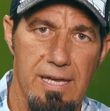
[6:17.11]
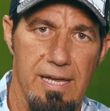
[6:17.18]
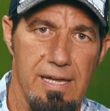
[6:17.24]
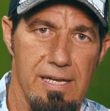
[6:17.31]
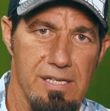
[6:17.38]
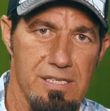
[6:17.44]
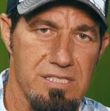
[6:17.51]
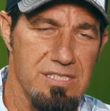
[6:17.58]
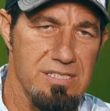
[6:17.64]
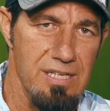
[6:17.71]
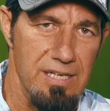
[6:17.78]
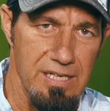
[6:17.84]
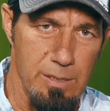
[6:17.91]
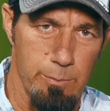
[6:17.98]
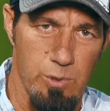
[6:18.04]

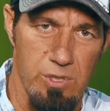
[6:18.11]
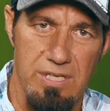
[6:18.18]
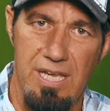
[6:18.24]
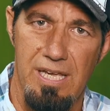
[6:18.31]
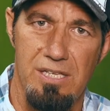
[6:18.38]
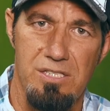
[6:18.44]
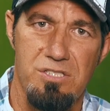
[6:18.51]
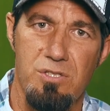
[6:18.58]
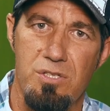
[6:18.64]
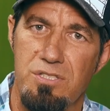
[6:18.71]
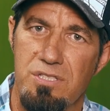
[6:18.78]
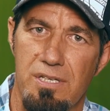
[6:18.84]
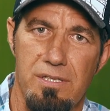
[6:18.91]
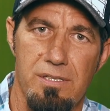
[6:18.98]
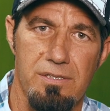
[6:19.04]
has enabled the kids
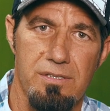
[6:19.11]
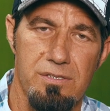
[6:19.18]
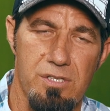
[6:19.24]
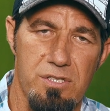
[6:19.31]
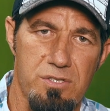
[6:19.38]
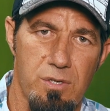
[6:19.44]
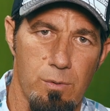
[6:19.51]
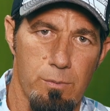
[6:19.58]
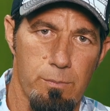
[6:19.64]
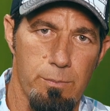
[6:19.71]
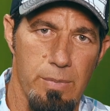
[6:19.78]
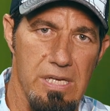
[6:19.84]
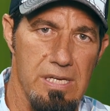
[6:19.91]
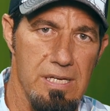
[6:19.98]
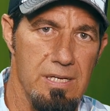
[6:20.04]
just to
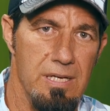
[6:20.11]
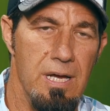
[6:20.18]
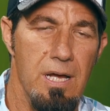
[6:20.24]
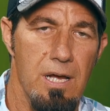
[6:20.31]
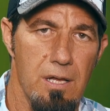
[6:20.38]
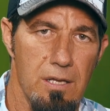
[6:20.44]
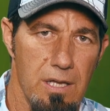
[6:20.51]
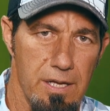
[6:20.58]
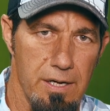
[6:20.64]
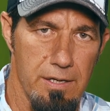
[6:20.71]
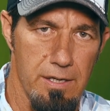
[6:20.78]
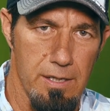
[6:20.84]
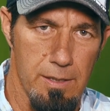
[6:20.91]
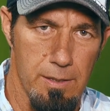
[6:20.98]
be a lot